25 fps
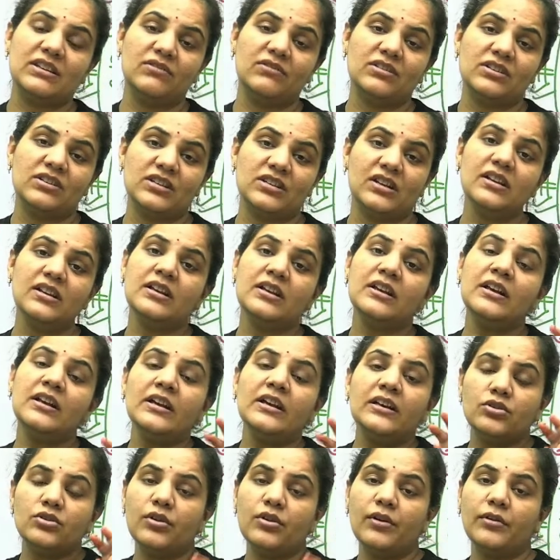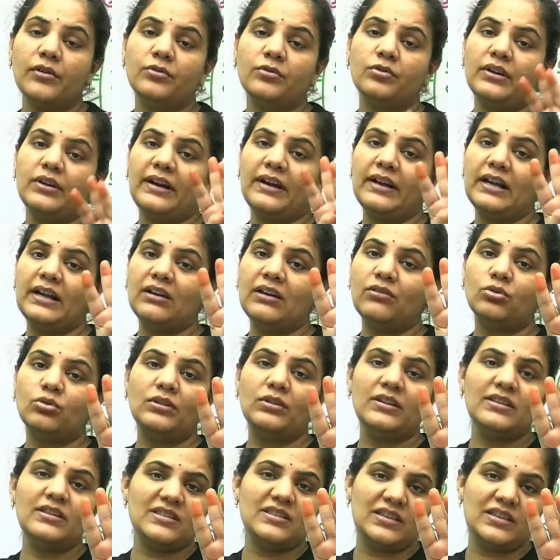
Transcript: equation, you have to write down only